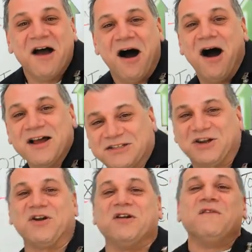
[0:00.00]

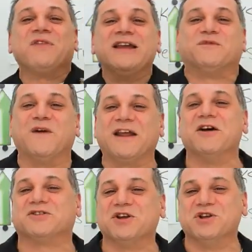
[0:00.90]
Oscar, these
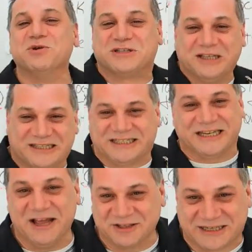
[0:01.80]
videos are useless
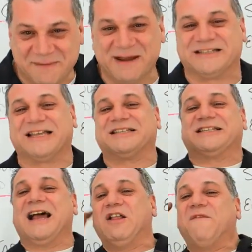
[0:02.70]
sales gimmicks to
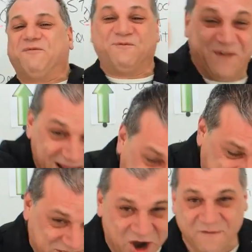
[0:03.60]
sell a fake
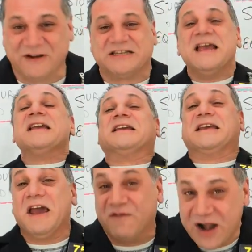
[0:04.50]
service.
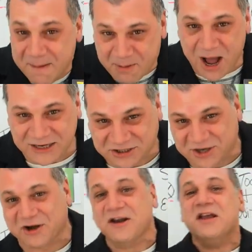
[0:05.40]
Give it up,
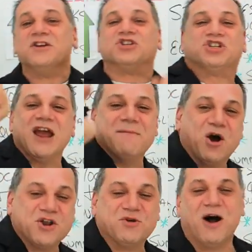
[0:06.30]
Oscar. Shame
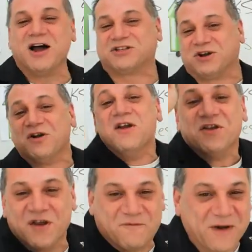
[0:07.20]
on you, Oscar.
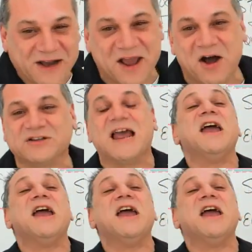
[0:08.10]
Your videos